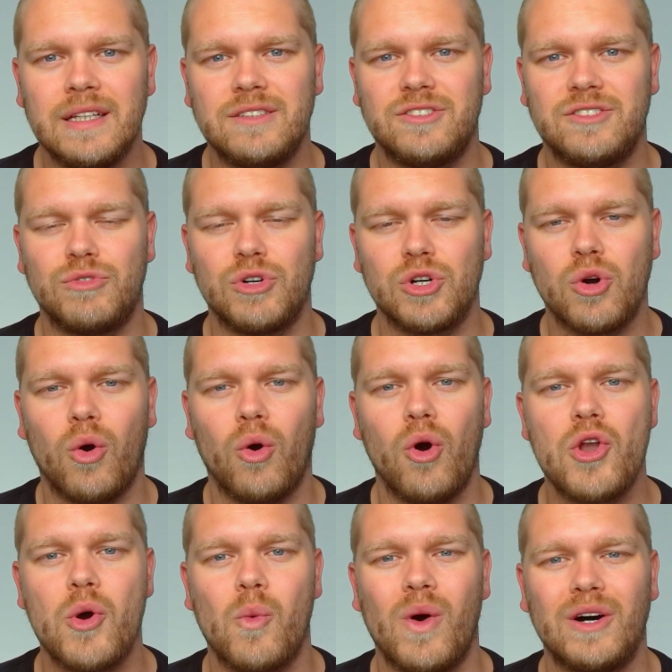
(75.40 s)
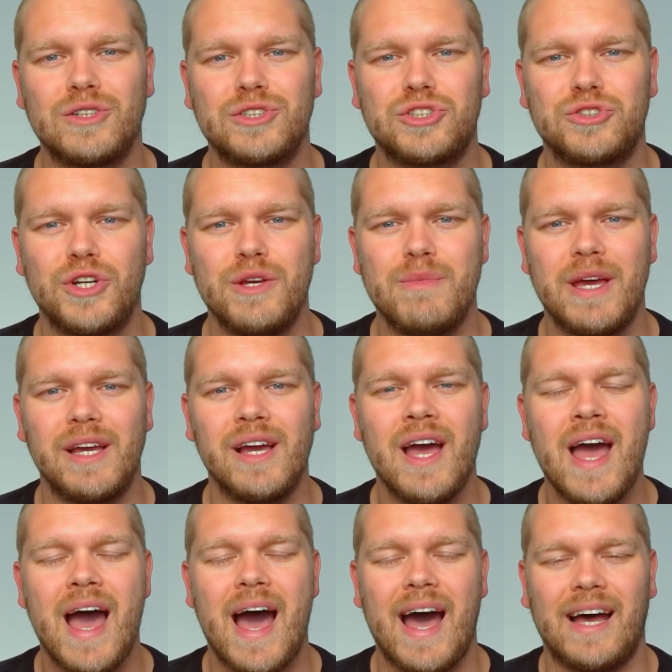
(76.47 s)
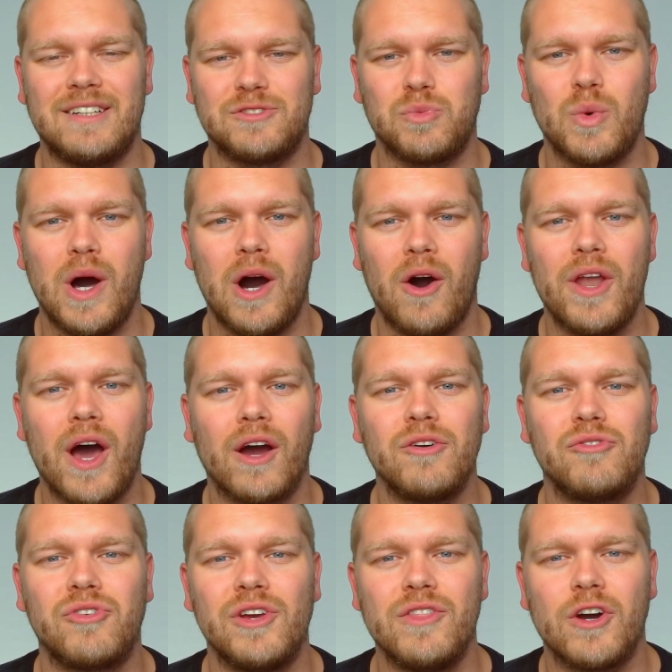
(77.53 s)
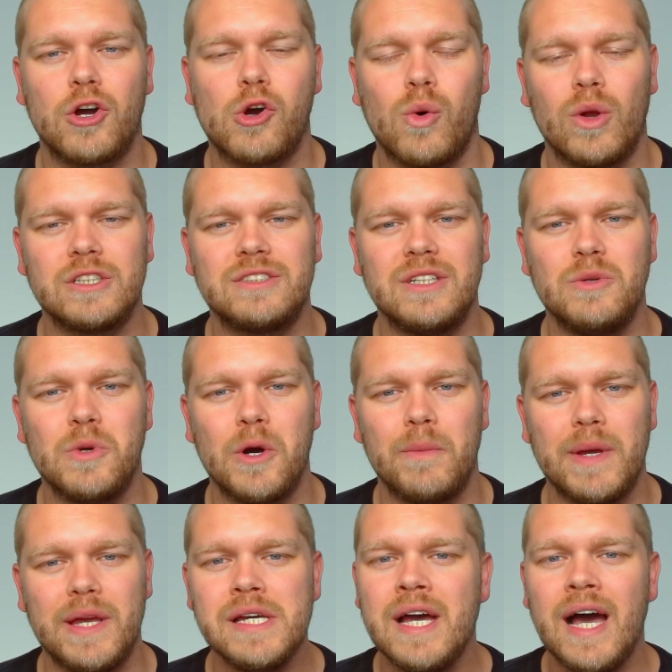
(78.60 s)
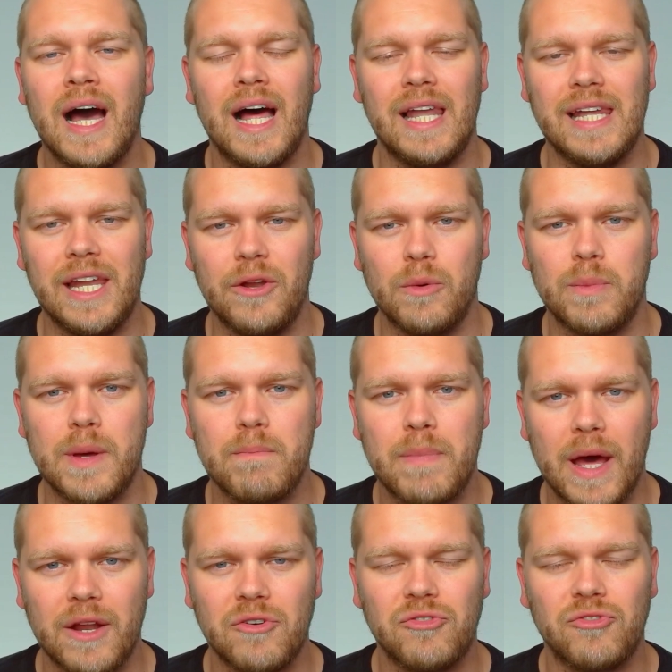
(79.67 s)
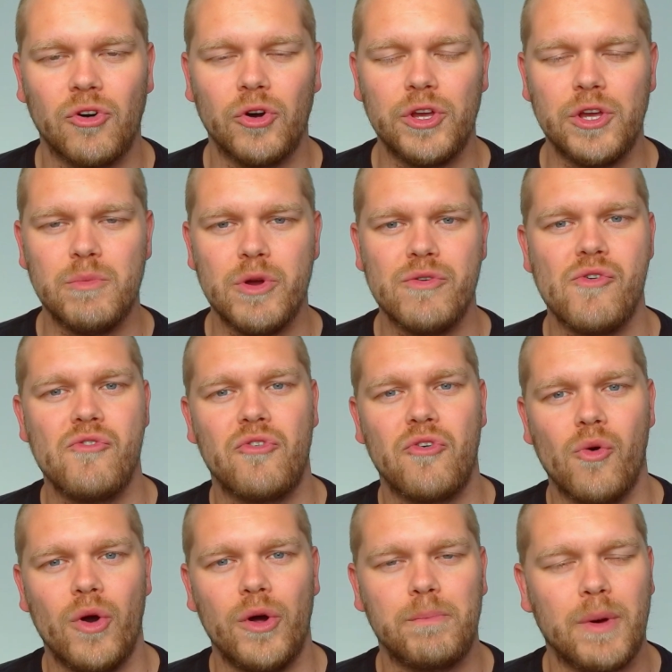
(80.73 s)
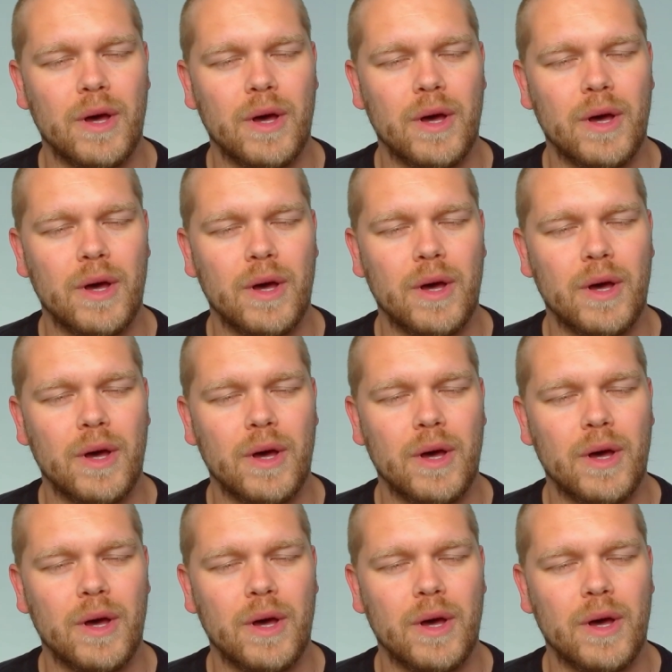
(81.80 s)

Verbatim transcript: to record while streaming as well. And hopefully the quality will be a little bit better for you moving forward.